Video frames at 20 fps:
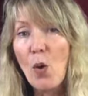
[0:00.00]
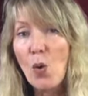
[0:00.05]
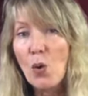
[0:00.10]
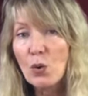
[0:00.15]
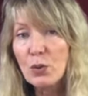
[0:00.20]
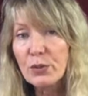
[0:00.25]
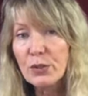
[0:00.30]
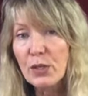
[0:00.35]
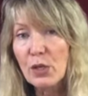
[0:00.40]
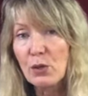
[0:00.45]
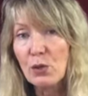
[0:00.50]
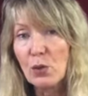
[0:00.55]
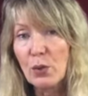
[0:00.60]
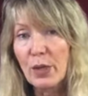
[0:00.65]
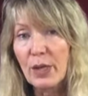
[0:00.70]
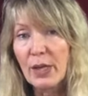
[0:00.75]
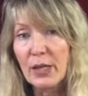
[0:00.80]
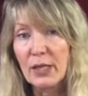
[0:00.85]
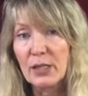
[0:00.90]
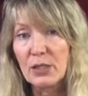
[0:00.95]
also
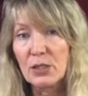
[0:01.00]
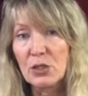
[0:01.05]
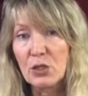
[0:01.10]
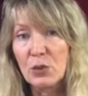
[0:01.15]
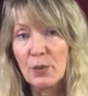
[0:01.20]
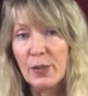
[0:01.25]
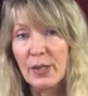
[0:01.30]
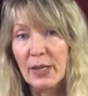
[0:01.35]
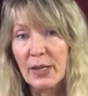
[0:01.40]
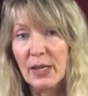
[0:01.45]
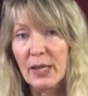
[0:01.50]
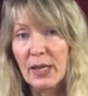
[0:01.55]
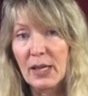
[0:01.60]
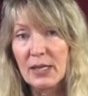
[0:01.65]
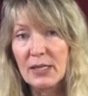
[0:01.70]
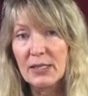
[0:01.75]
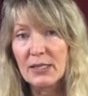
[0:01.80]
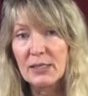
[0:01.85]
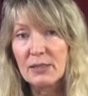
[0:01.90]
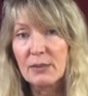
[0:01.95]
looking at doing
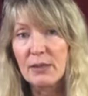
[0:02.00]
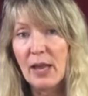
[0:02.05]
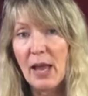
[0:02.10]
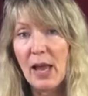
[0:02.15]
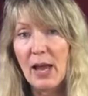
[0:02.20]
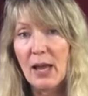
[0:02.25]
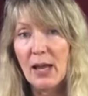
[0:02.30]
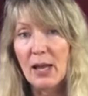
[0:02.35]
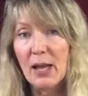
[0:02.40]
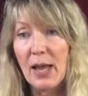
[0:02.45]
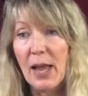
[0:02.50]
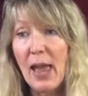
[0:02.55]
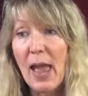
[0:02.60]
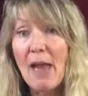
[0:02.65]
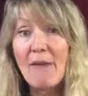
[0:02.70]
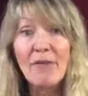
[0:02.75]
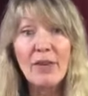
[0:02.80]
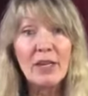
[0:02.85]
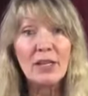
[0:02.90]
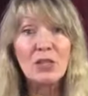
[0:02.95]
is
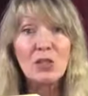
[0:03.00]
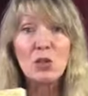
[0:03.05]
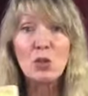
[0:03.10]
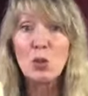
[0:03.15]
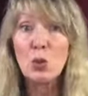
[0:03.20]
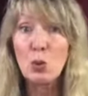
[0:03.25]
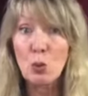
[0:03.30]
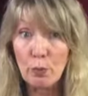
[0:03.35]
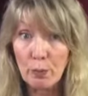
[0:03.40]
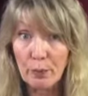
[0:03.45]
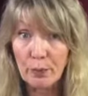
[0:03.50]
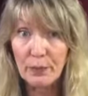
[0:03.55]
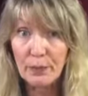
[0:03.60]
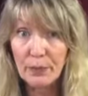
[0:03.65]
having a Zoom